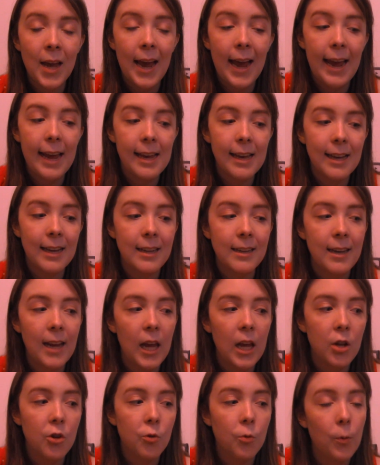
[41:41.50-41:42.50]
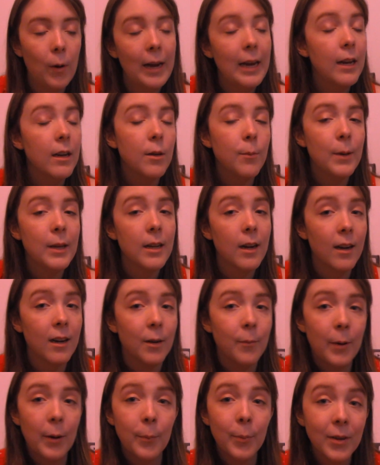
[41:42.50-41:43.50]
and it's great to be talking
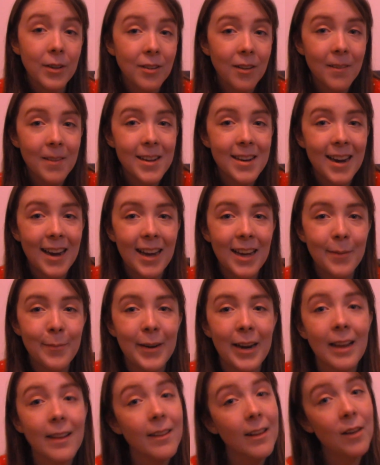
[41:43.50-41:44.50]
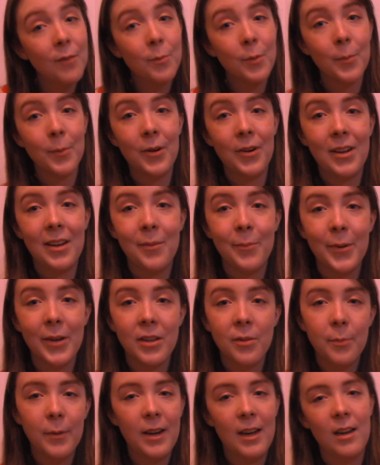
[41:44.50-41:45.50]
about books all the time and I love promoting
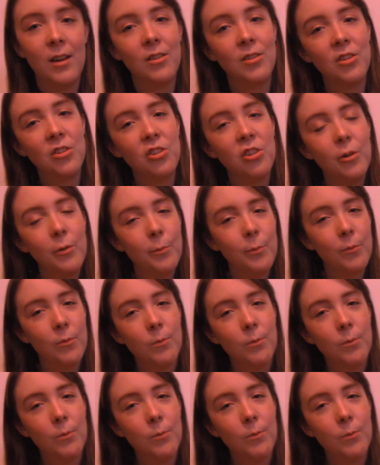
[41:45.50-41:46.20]
books, but I also should